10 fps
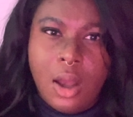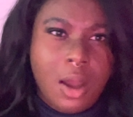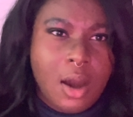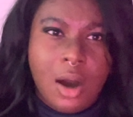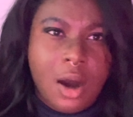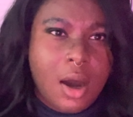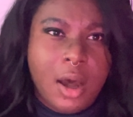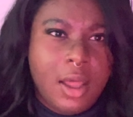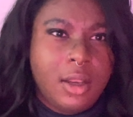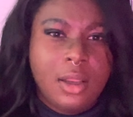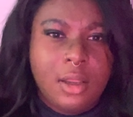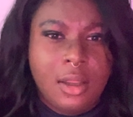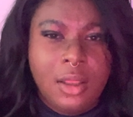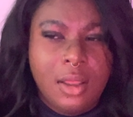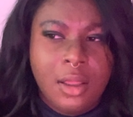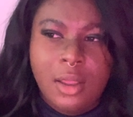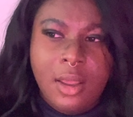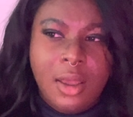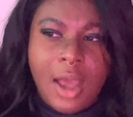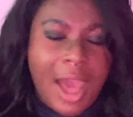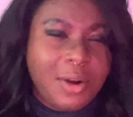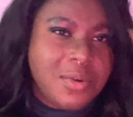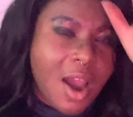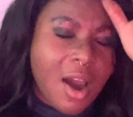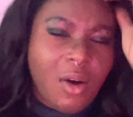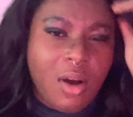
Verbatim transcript: gone, I don't know,